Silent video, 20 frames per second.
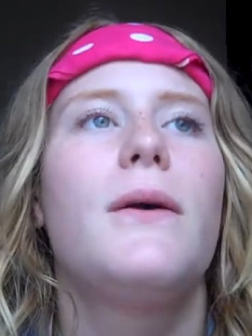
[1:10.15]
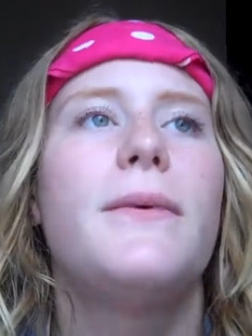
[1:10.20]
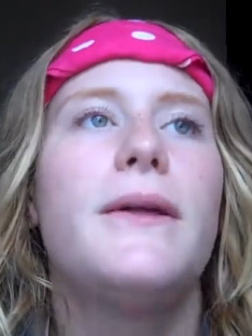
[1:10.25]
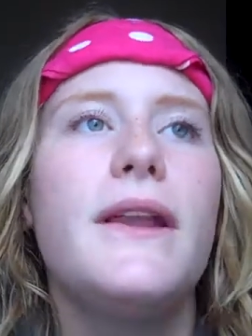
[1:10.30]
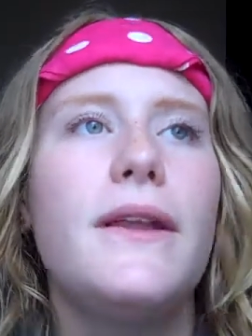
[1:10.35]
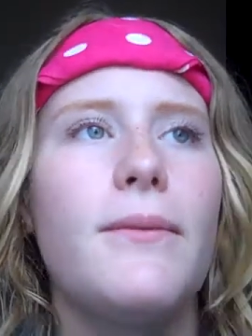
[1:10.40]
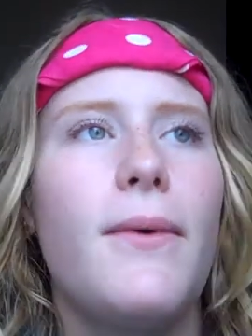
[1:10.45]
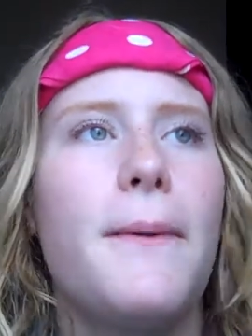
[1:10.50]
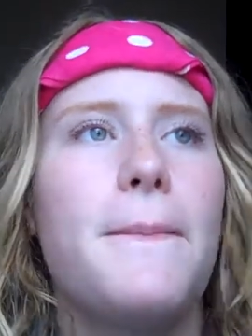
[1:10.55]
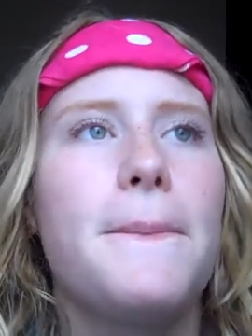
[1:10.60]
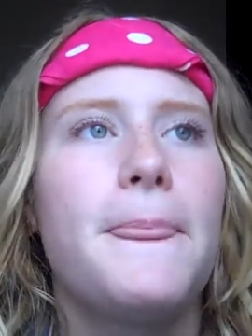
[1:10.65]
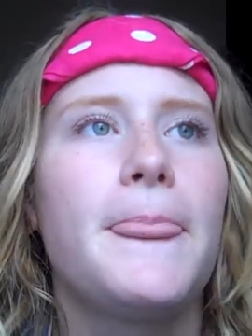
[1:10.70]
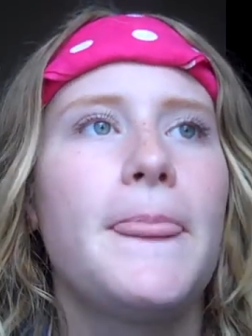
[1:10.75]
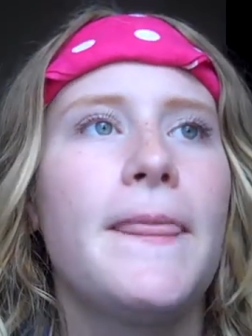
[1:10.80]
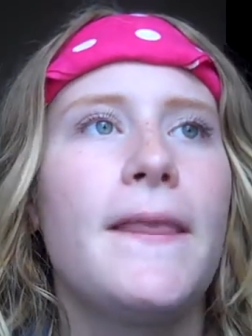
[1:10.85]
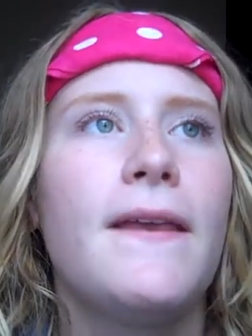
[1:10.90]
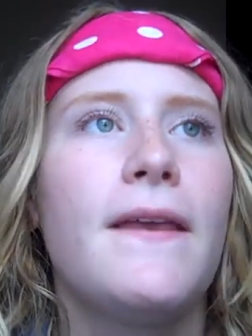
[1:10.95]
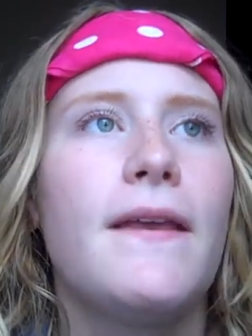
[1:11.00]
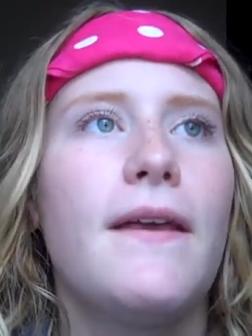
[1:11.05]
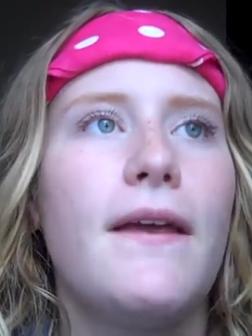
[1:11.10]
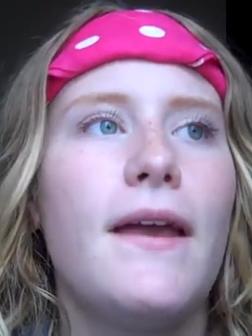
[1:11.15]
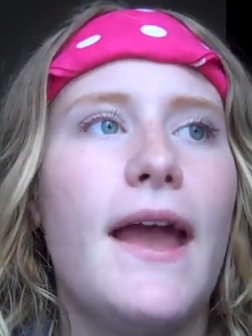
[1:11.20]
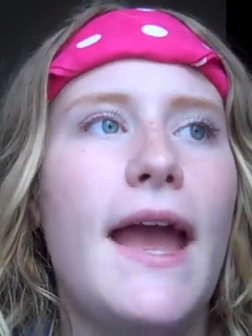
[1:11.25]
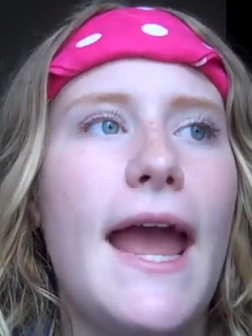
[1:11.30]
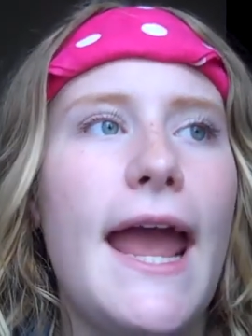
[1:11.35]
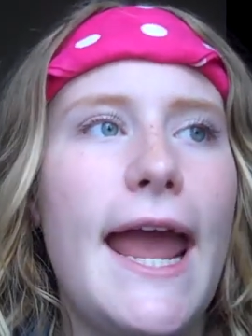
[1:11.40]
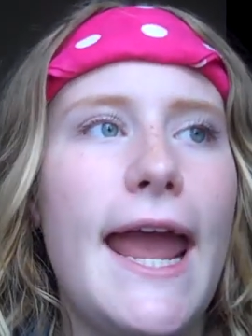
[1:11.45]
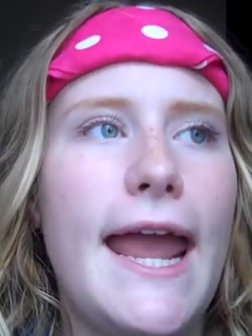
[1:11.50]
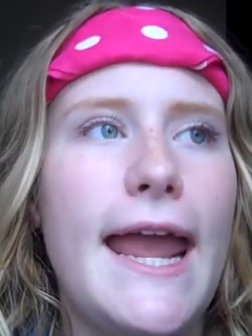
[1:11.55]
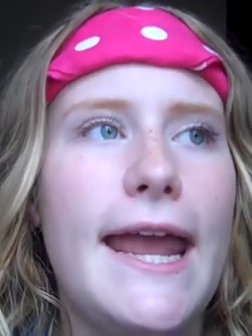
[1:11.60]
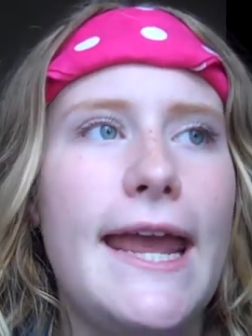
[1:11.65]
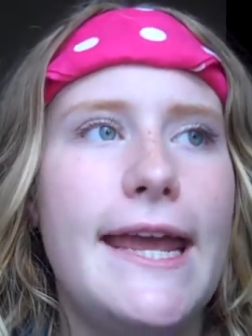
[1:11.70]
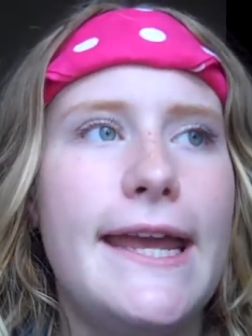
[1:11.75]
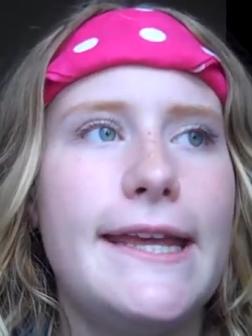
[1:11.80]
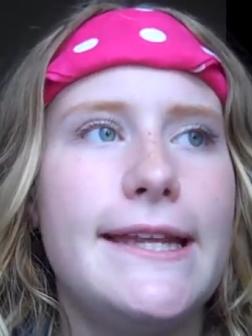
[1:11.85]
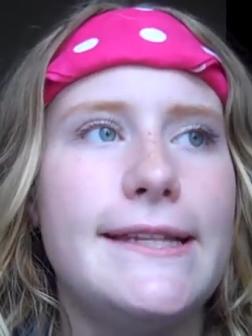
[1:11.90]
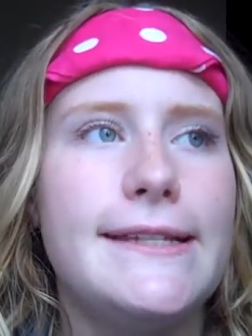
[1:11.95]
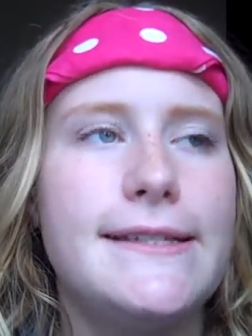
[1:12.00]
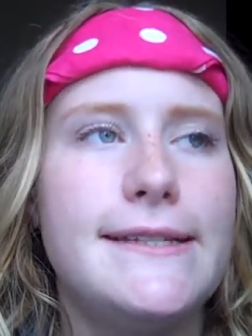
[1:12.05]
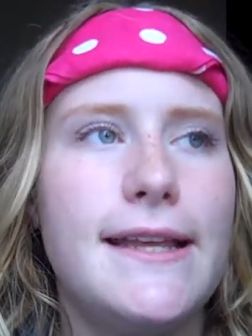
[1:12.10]
But anyway,
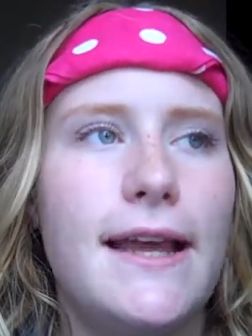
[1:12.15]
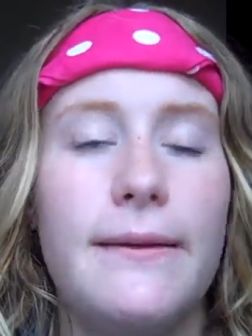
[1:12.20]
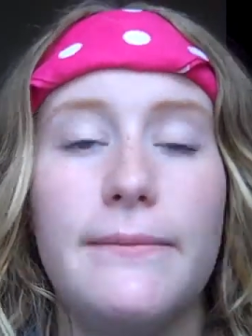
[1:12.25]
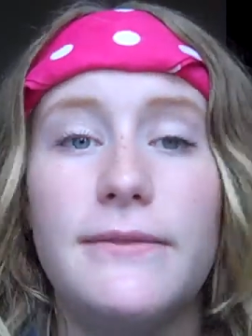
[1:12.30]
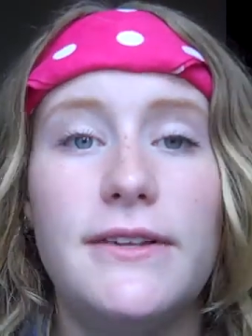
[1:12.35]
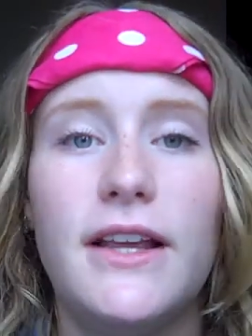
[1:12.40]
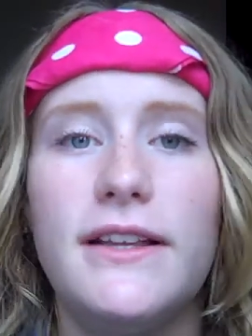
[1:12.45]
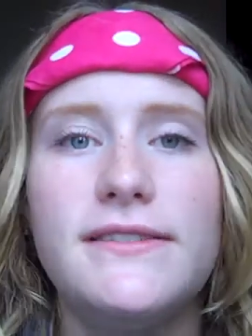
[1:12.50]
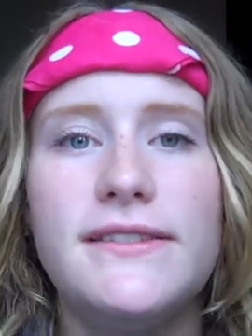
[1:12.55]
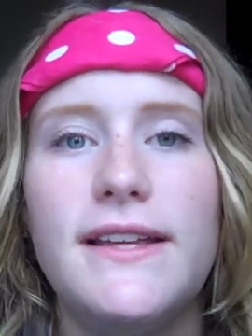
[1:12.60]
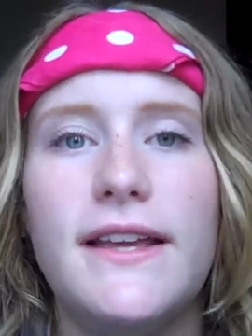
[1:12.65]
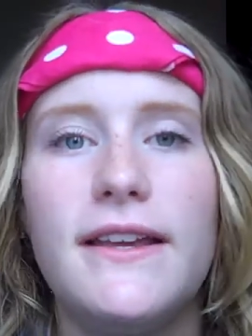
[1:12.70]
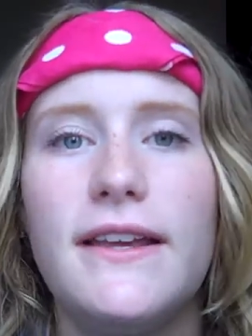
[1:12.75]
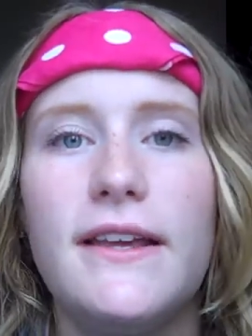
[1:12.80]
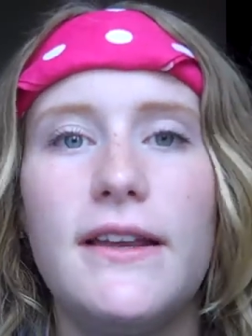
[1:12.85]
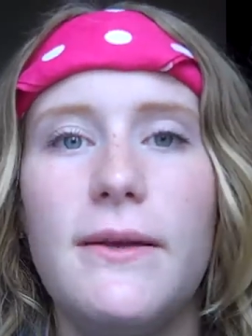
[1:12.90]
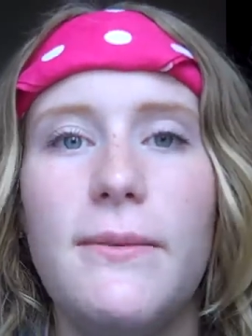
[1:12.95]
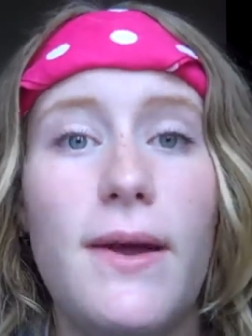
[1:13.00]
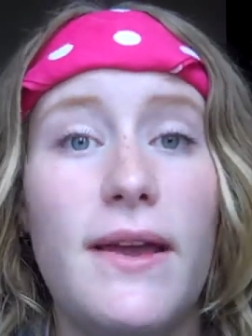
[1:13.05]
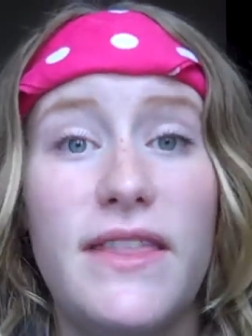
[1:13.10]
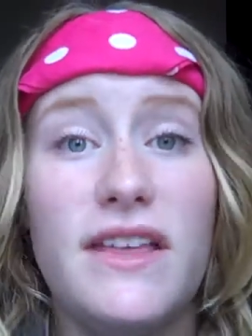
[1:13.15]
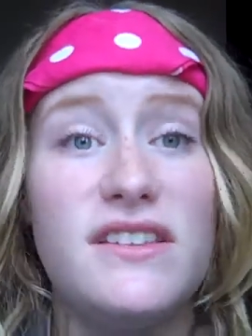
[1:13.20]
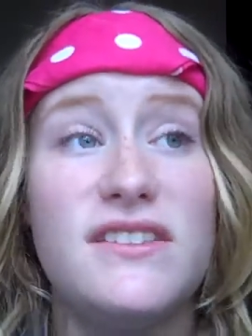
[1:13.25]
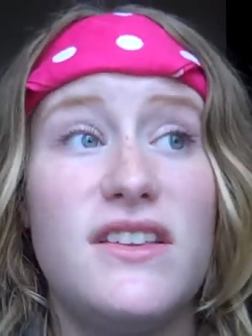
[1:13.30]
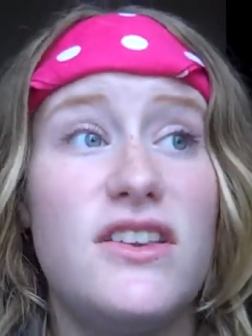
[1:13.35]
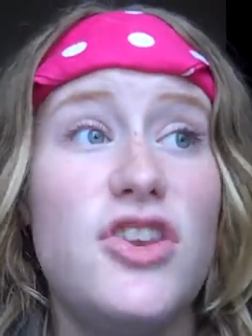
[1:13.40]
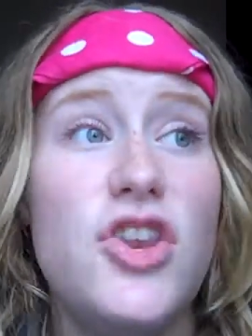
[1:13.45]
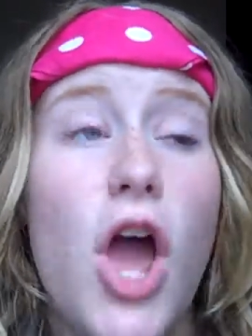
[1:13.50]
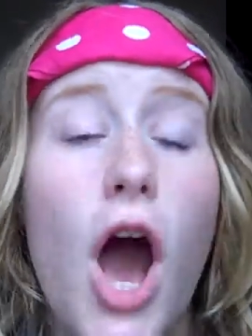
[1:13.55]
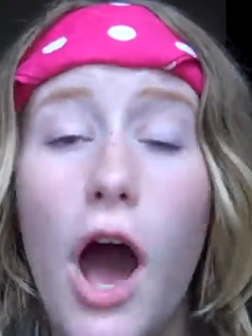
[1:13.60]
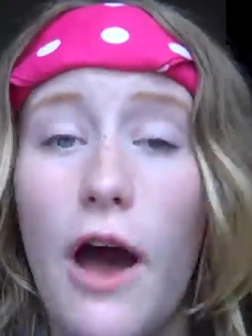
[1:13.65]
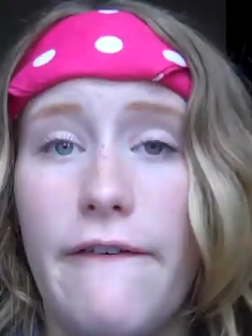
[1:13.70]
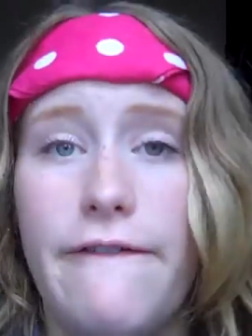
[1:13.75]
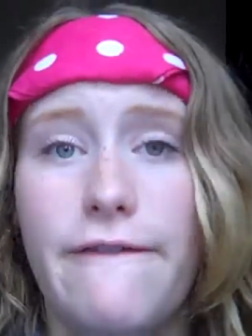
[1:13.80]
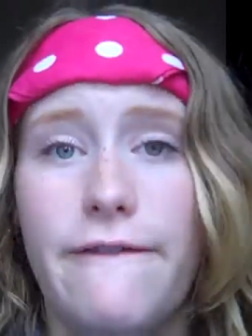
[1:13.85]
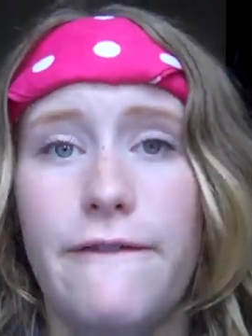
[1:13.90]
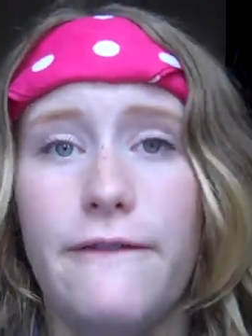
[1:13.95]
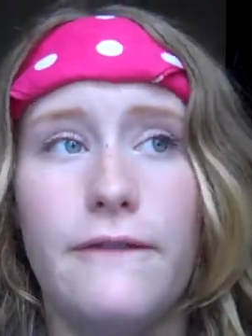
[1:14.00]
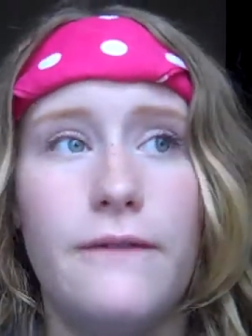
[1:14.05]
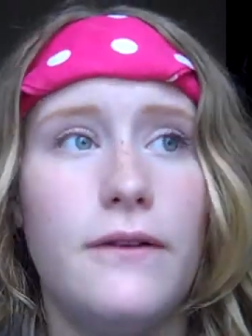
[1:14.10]
and I'm done saying anyway. That's
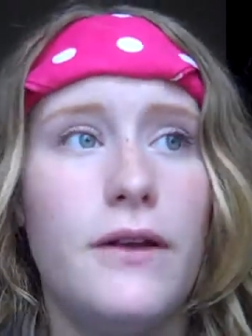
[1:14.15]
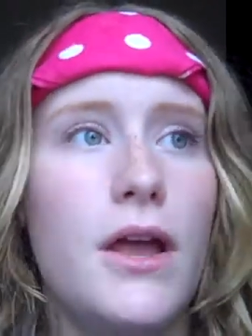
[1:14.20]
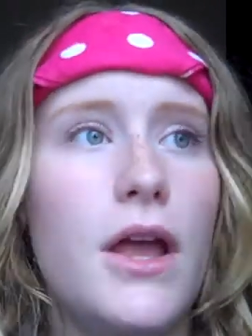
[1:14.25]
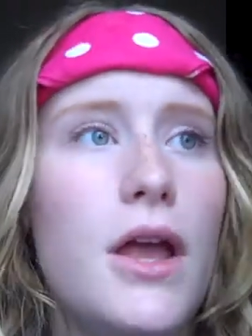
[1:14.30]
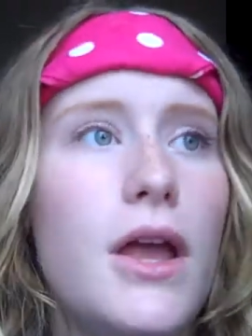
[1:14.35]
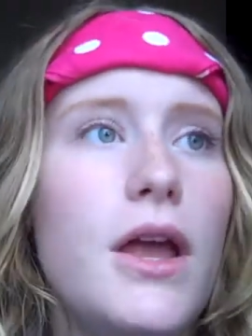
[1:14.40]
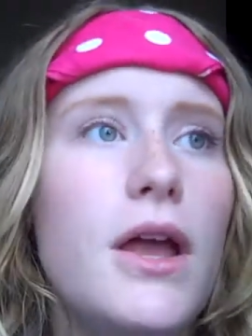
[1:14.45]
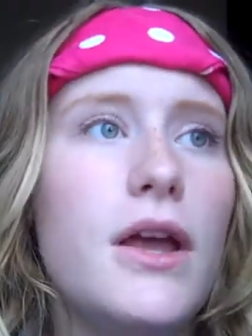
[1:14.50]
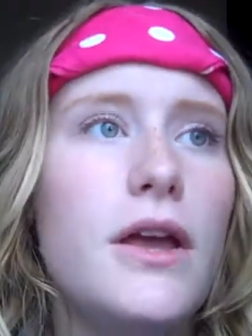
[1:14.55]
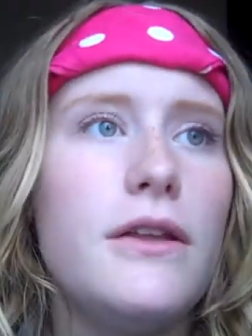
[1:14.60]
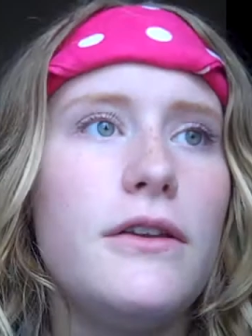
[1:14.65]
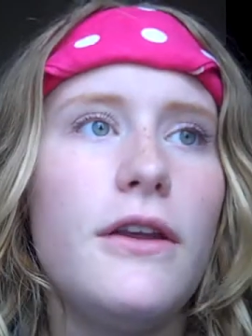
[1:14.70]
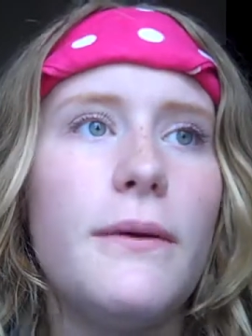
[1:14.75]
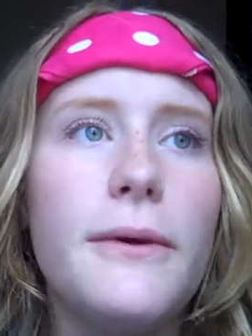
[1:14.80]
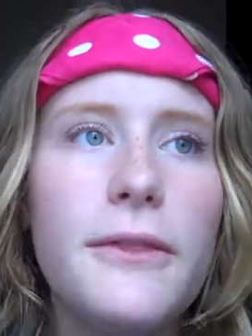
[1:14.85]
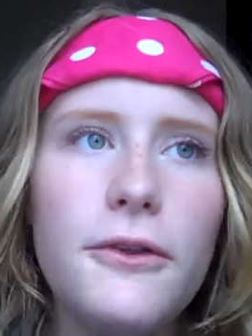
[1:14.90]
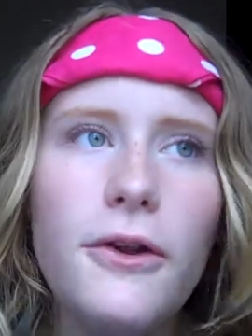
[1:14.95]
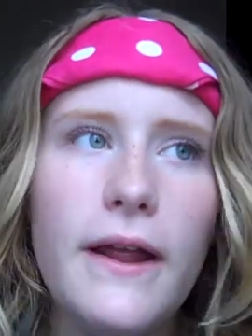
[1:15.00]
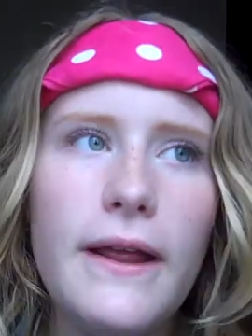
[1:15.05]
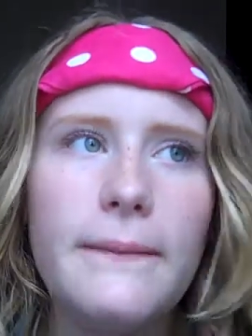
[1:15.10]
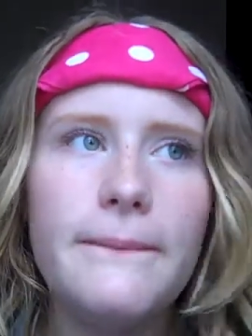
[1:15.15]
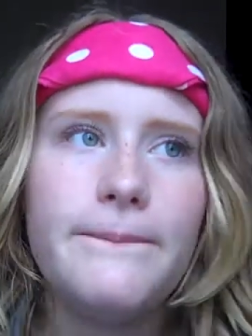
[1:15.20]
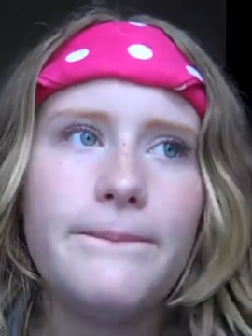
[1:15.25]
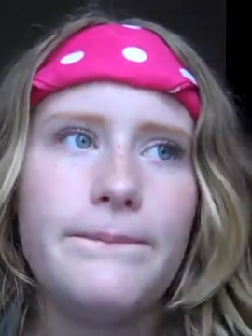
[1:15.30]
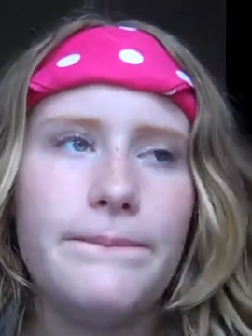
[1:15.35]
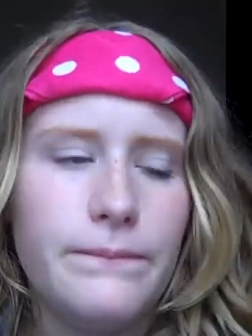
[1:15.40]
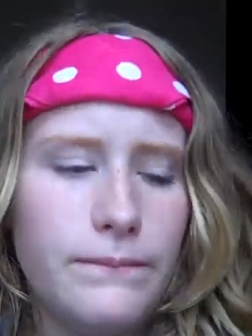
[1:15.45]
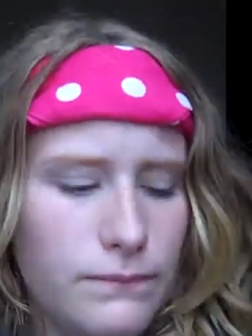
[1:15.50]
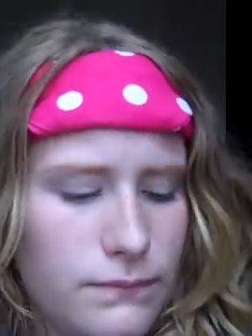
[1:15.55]
enough. Number 3.